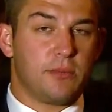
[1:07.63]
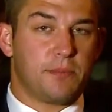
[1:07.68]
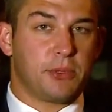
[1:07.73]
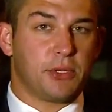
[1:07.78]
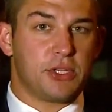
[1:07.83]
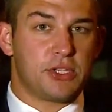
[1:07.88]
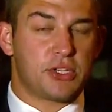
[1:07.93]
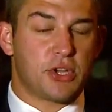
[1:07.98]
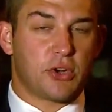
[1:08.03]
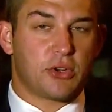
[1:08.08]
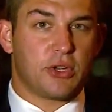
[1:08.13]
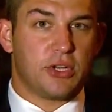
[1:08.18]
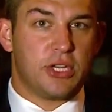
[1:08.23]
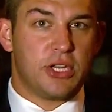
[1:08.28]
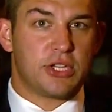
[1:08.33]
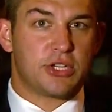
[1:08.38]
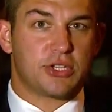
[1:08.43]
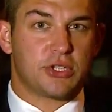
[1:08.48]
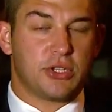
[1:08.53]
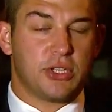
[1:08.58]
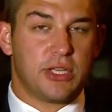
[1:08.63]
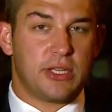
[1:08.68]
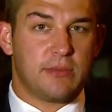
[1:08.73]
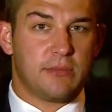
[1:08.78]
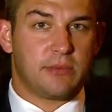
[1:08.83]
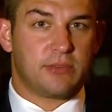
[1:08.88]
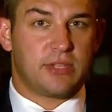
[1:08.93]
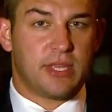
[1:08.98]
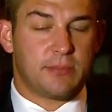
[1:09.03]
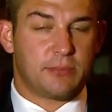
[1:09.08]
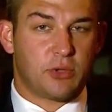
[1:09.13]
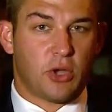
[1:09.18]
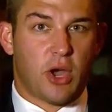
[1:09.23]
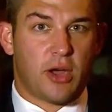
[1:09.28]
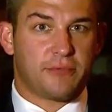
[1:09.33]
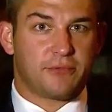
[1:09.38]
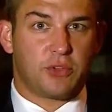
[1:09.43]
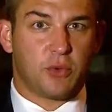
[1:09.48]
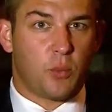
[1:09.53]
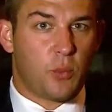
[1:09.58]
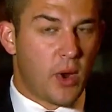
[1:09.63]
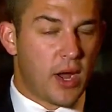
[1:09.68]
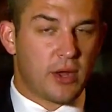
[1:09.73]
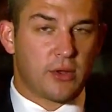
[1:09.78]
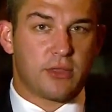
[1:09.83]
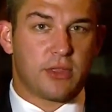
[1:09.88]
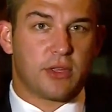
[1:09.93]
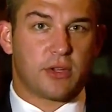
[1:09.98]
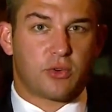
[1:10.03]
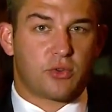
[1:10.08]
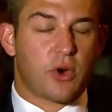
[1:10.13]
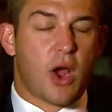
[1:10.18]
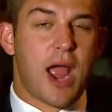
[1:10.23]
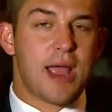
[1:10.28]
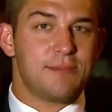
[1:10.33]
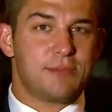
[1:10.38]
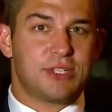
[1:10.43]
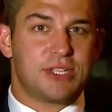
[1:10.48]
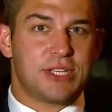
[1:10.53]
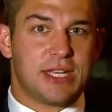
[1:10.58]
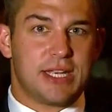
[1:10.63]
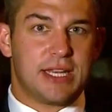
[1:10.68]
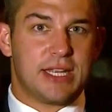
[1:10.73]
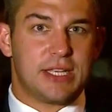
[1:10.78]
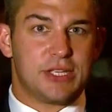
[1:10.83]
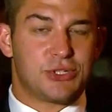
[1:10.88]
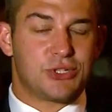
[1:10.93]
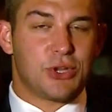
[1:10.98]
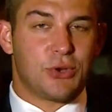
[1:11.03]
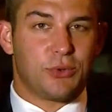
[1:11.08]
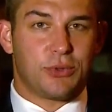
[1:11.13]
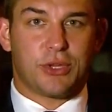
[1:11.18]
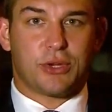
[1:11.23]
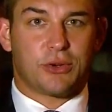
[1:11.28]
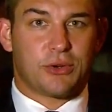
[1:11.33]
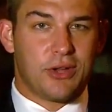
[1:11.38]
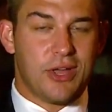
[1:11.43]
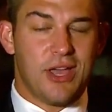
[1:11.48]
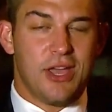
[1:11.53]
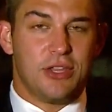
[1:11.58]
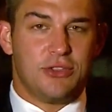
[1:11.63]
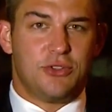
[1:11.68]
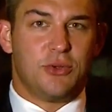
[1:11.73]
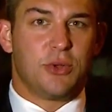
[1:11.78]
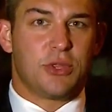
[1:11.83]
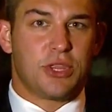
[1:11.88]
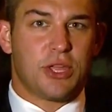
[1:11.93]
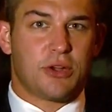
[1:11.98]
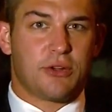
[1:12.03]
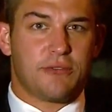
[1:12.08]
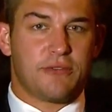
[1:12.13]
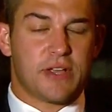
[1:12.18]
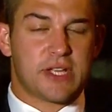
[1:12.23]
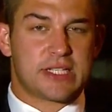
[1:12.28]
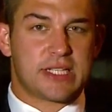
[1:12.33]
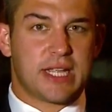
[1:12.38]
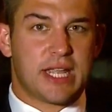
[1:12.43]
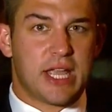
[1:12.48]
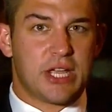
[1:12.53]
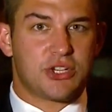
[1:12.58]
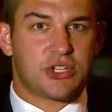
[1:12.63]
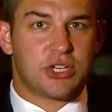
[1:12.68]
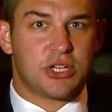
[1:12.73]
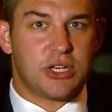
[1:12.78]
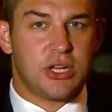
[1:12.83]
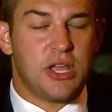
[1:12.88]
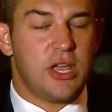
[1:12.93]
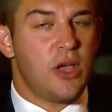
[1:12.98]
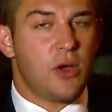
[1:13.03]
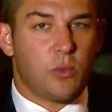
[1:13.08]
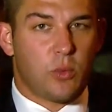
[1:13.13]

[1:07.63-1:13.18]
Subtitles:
police aren't initially tipped off to where the crime scene is. So they're doing their investigation.